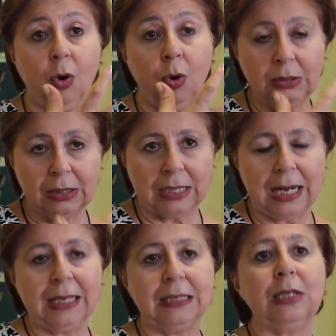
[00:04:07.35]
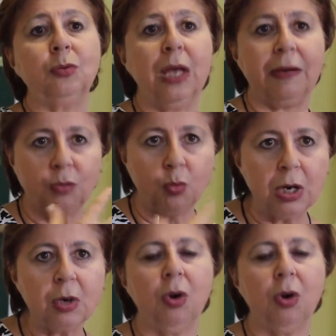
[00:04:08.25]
older clients that we have to work